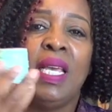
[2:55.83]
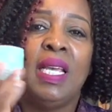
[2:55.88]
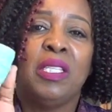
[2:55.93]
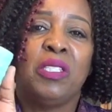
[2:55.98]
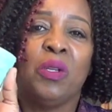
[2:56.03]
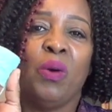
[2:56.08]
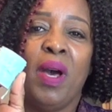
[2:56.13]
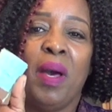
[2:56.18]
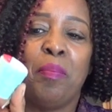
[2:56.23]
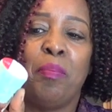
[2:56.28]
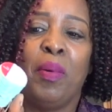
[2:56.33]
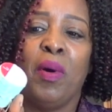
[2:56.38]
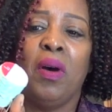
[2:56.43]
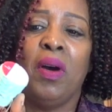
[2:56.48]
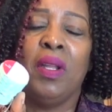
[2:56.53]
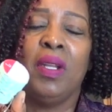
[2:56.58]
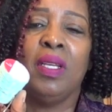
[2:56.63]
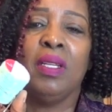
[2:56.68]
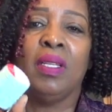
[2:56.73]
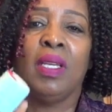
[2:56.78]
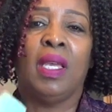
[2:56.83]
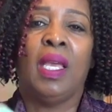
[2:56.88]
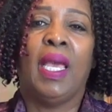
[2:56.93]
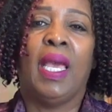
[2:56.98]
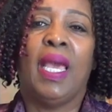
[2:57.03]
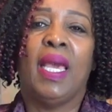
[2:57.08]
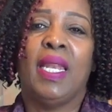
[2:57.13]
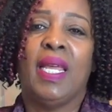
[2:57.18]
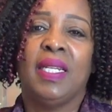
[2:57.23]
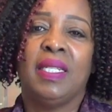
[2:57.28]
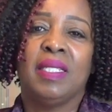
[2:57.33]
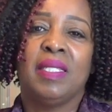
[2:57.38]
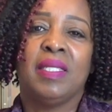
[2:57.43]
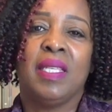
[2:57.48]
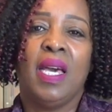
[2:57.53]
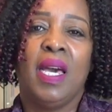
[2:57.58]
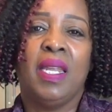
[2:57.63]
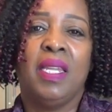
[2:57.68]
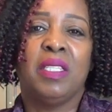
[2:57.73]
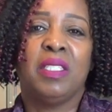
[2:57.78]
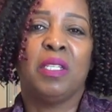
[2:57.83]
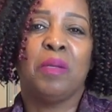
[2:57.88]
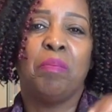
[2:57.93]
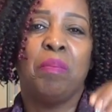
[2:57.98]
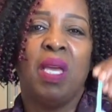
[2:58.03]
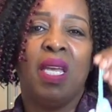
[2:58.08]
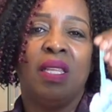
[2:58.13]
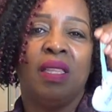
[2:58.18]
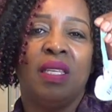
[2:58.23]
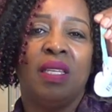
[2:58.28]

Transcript: so I bought it and I decided to make